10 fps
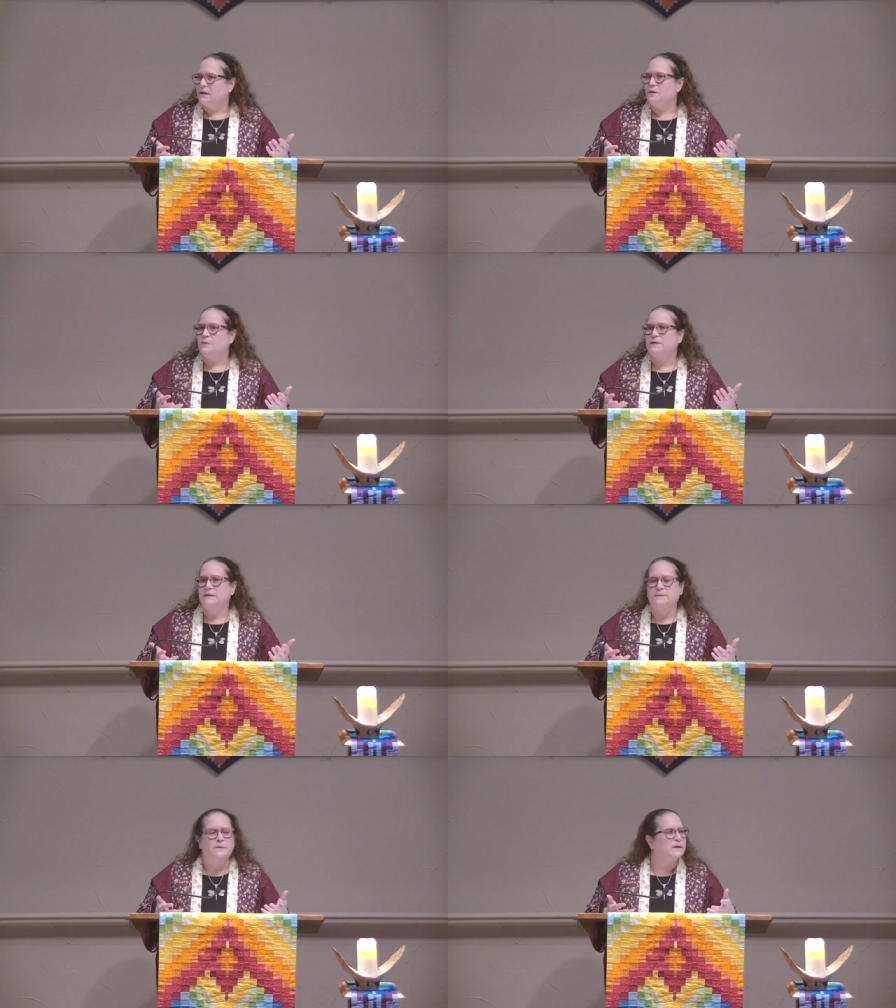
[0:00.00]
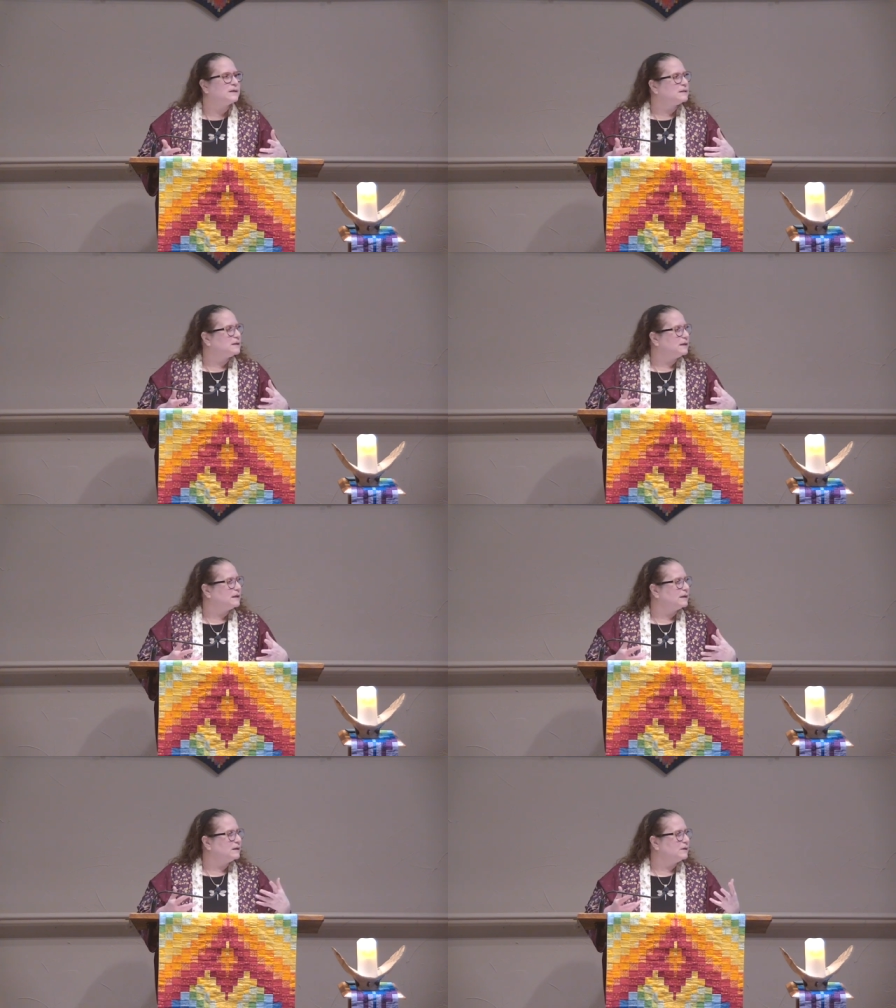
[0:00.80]
who was
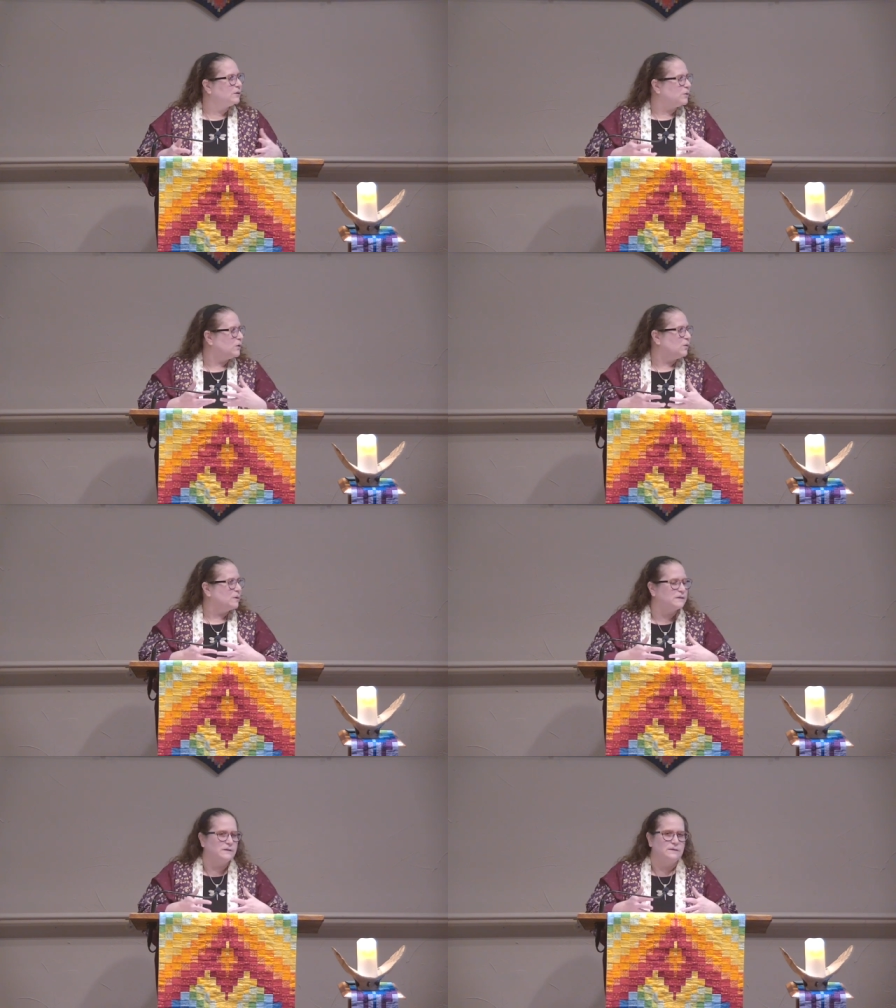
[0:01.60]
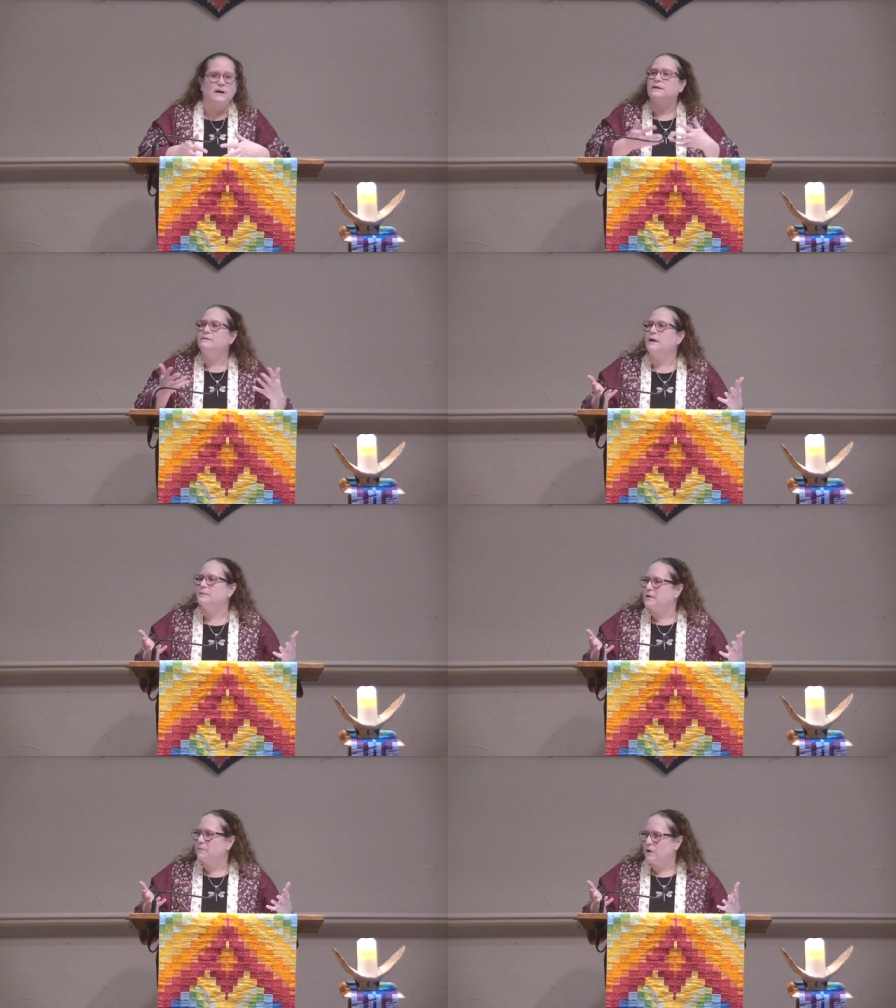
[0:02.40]
experiencing, who was not
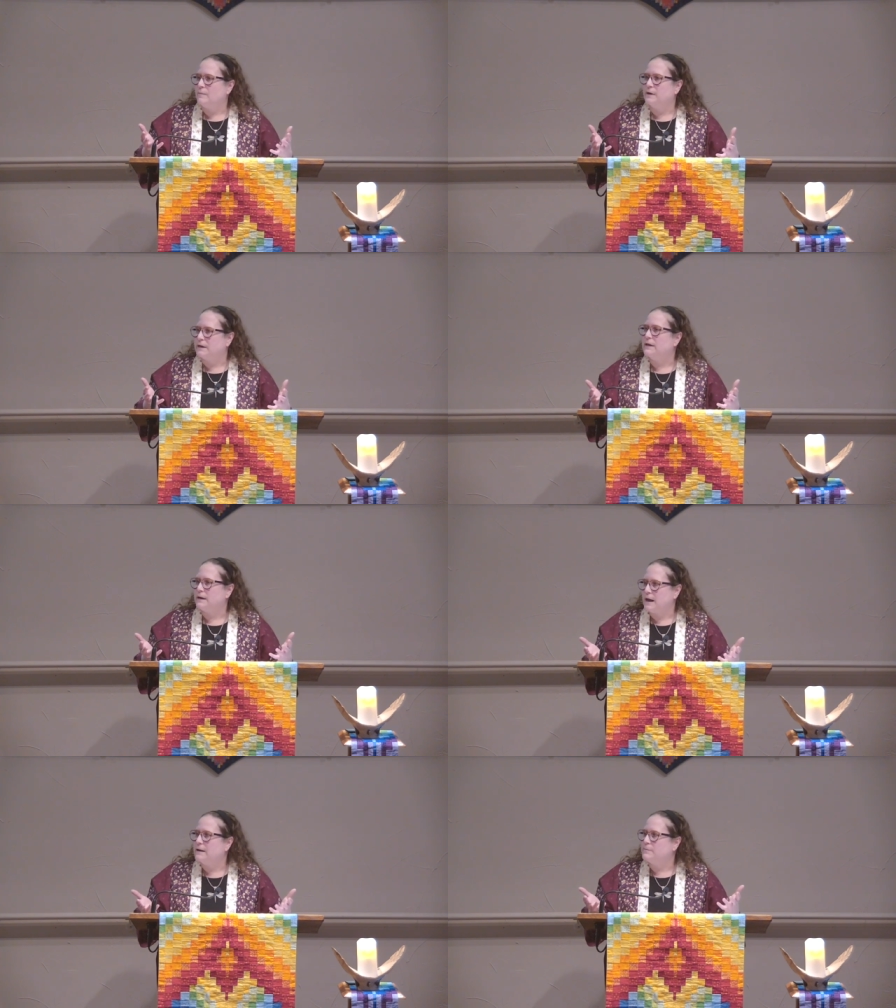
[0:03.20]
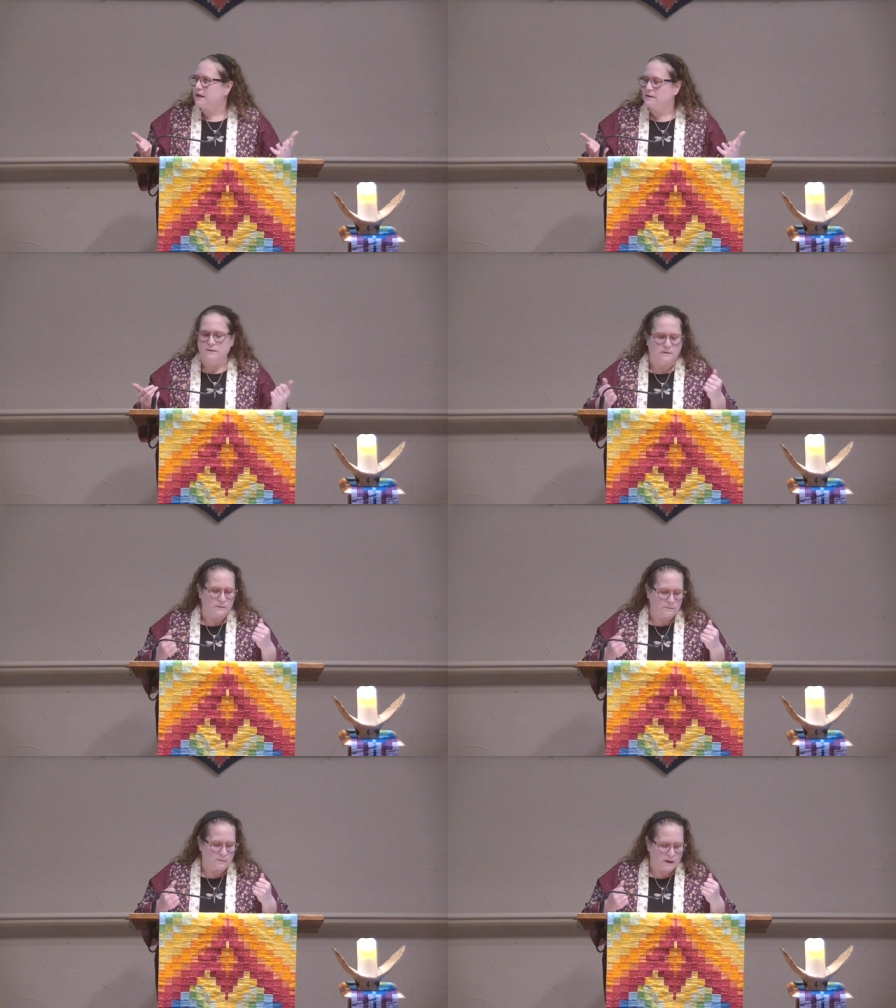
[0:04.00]
developing properly and had
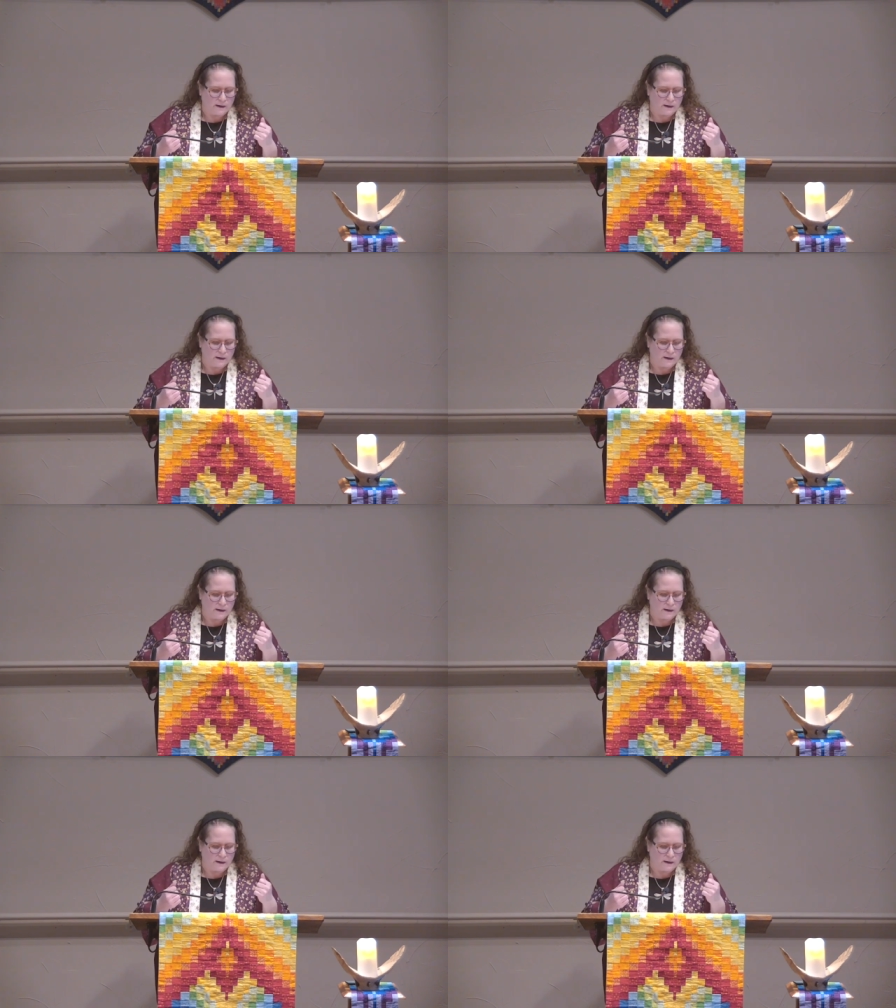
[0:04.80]
medical